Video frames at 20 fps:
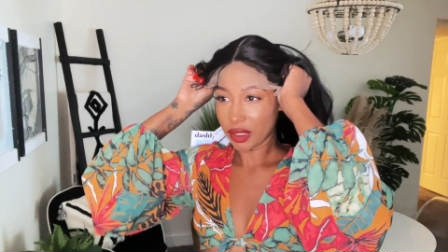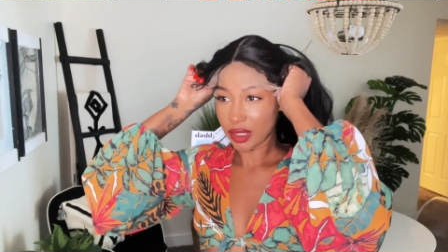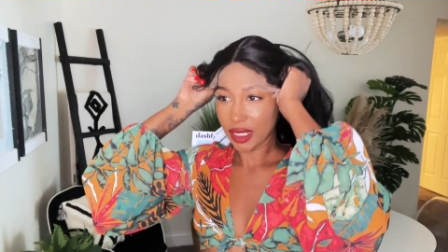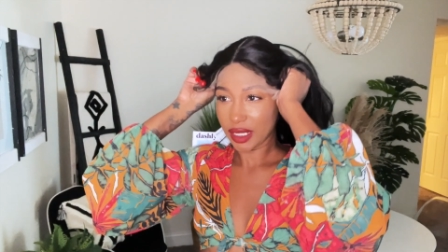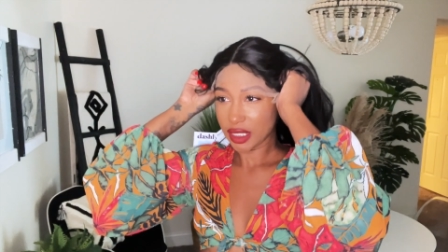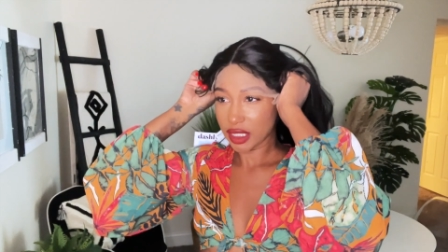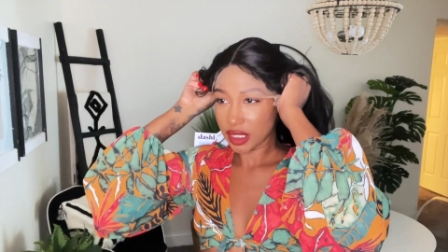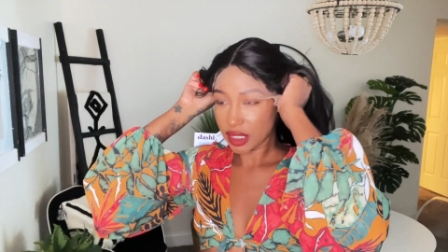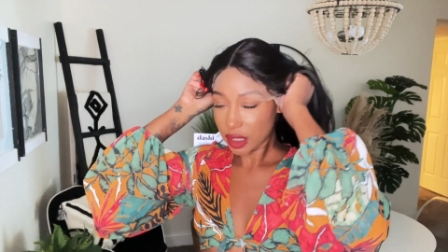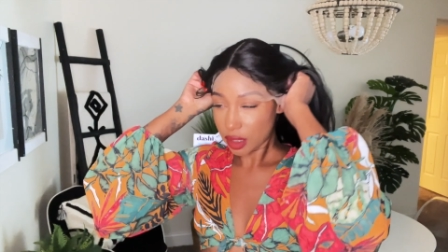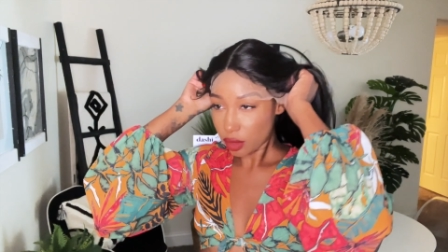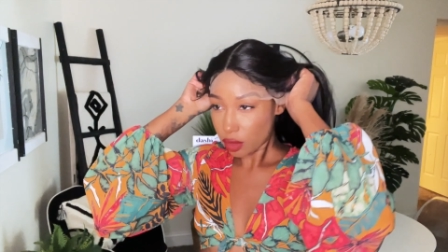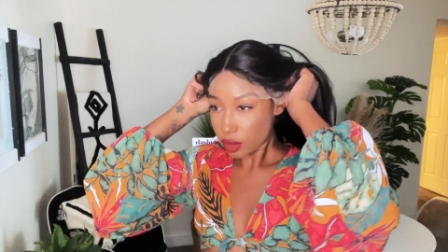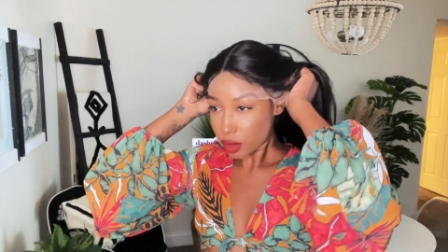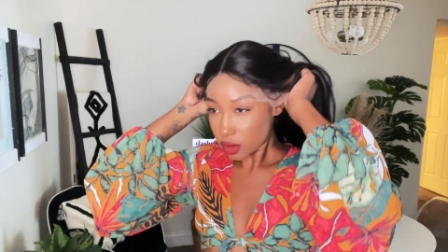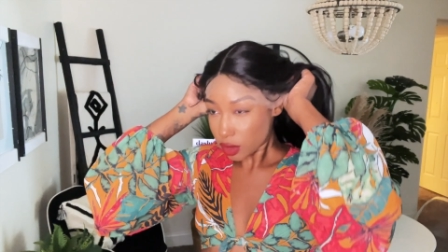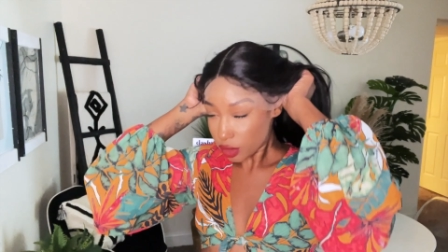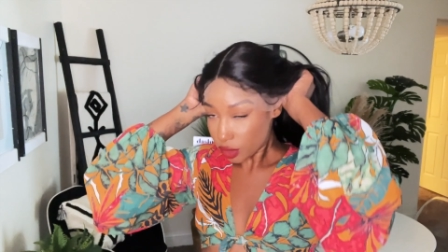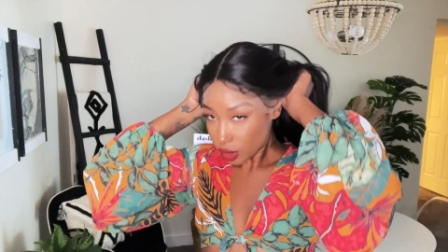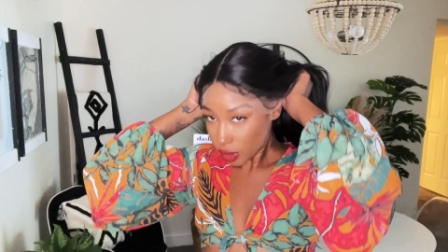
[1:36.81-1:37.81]
the lace still
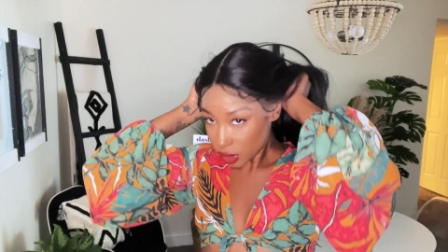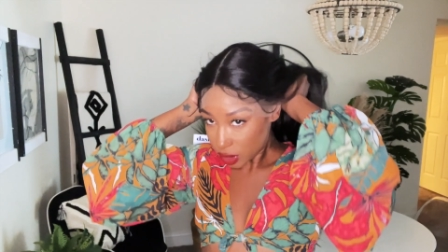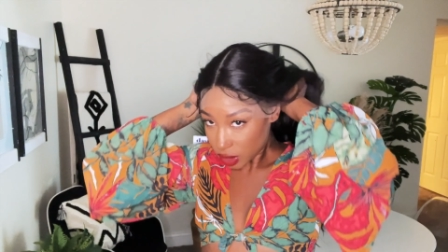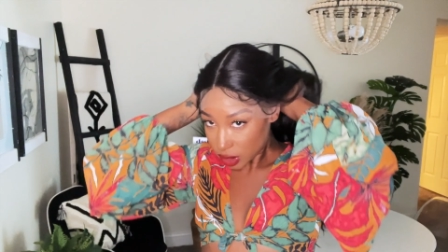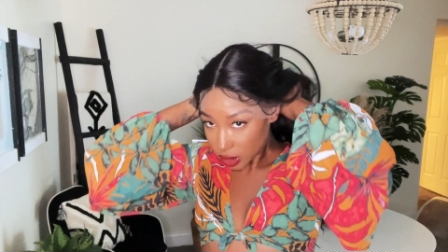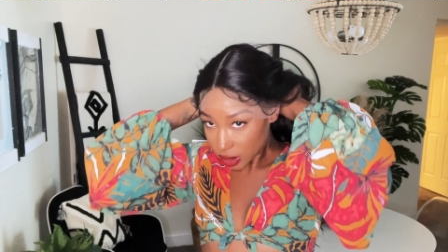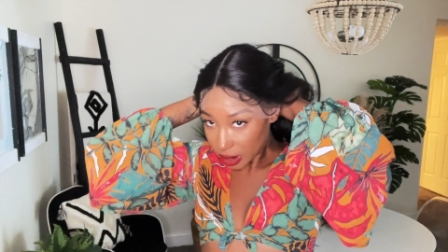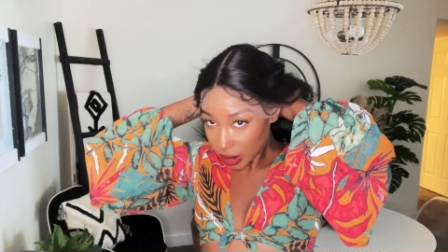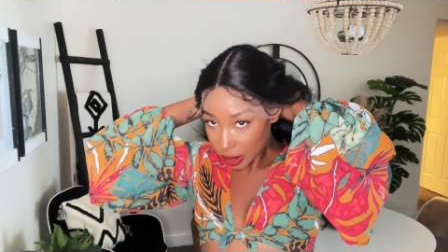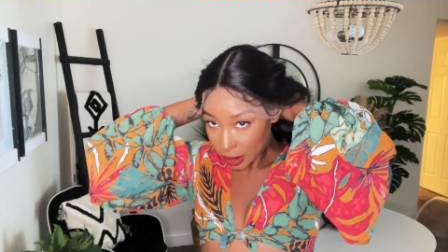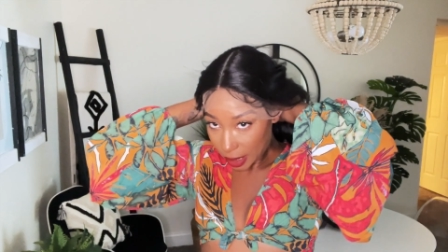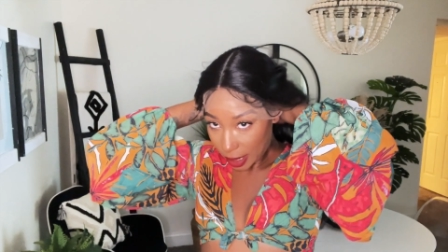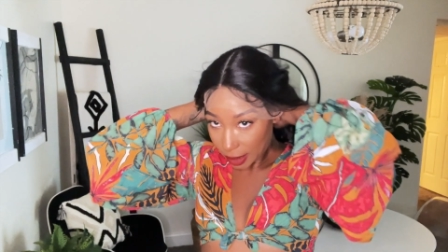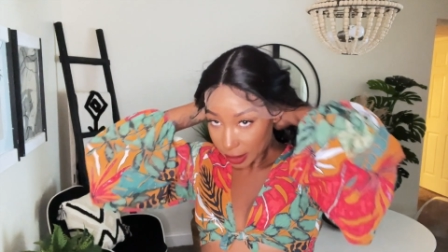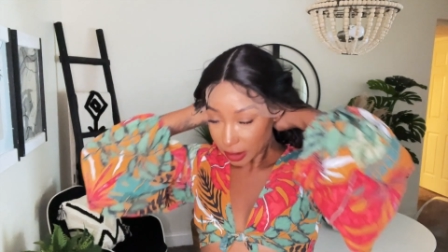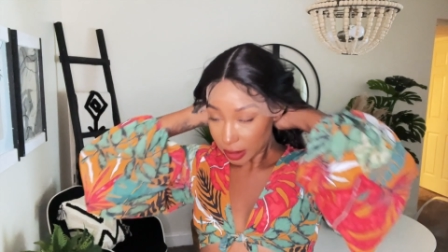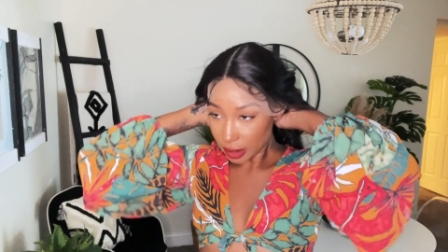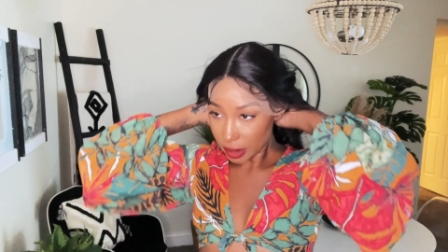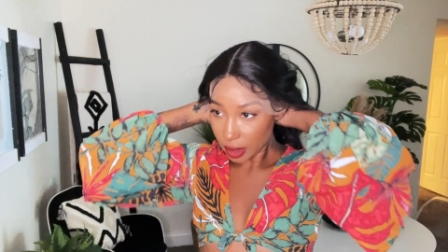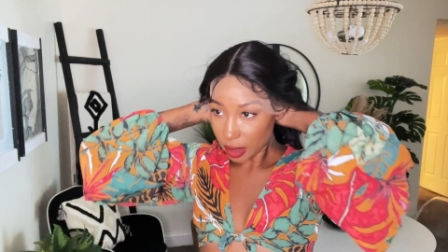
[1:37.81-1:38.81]
on so you can just get an
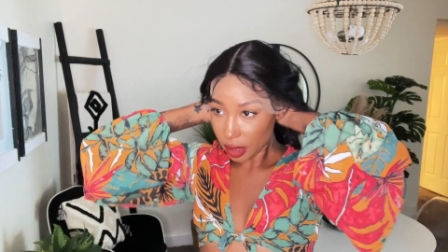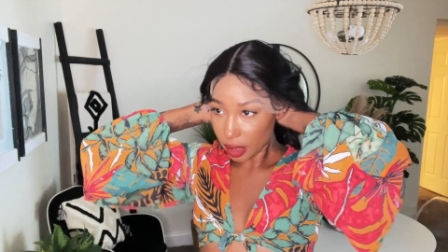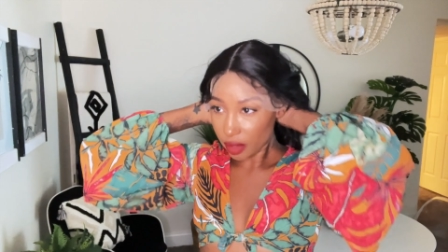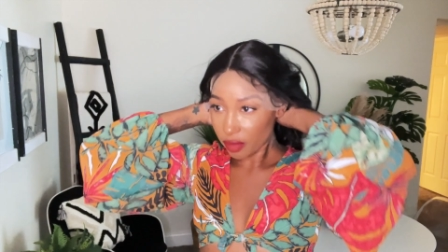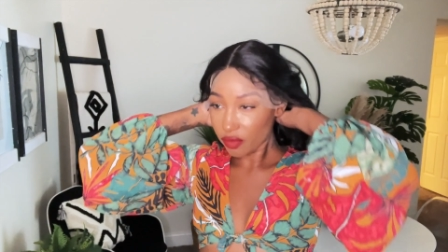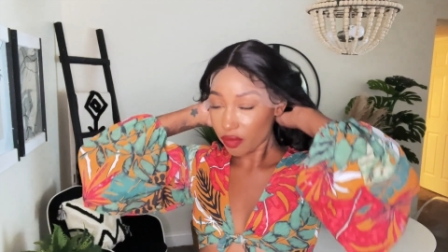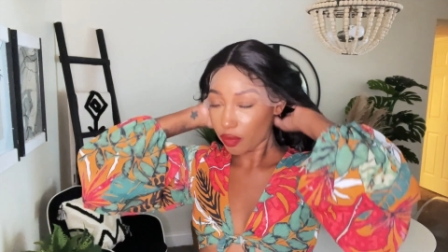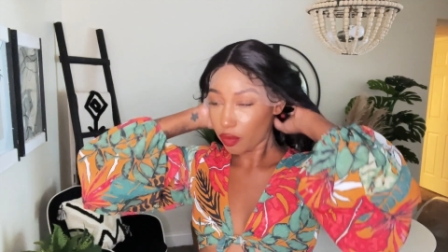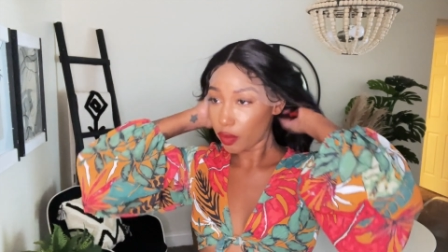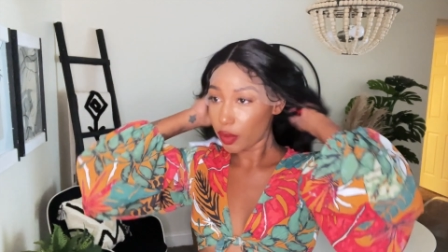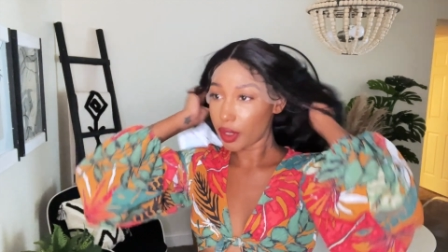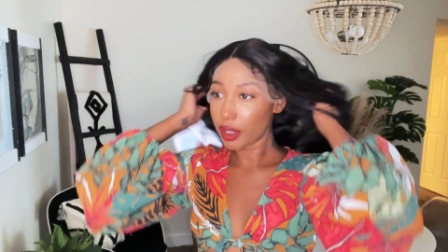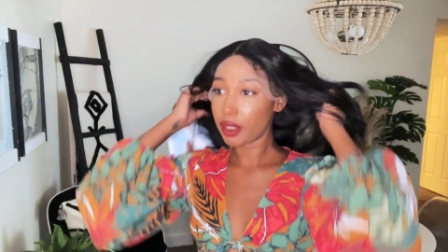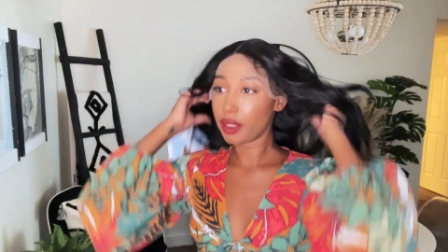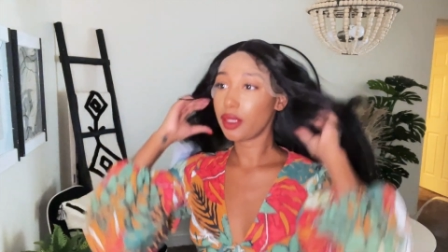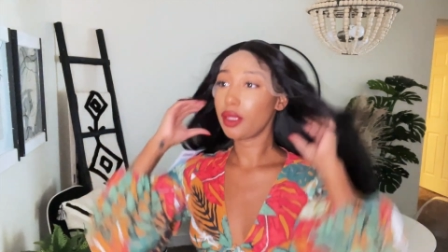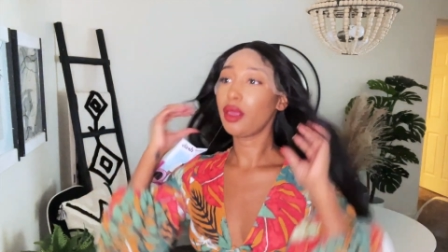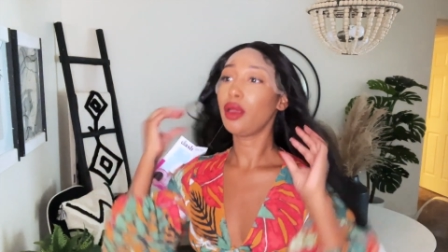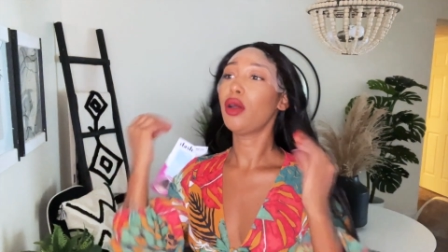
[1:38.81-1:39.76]
idea of what